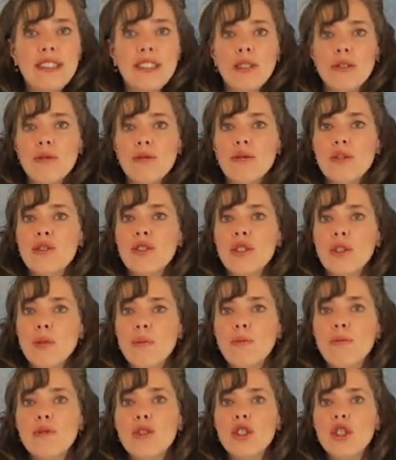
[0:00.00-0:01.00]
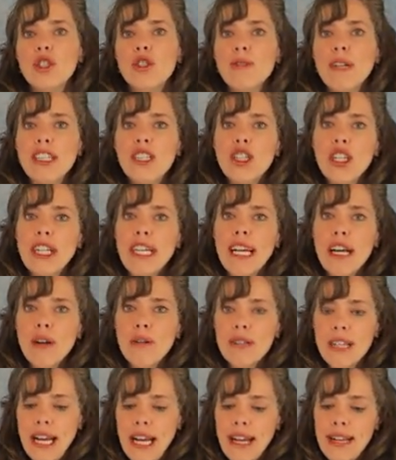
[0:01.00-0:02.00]
so stretching
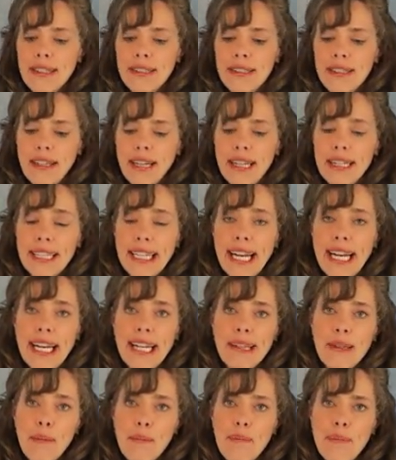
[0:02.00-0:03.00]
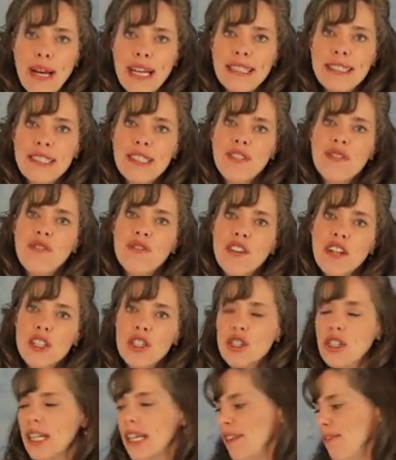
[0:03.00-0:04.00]
out and getting the best
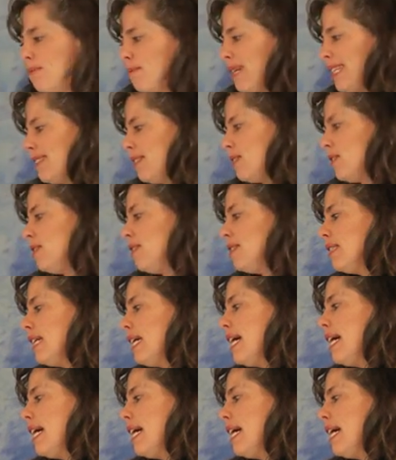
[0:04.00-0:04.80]
functioning of muscles.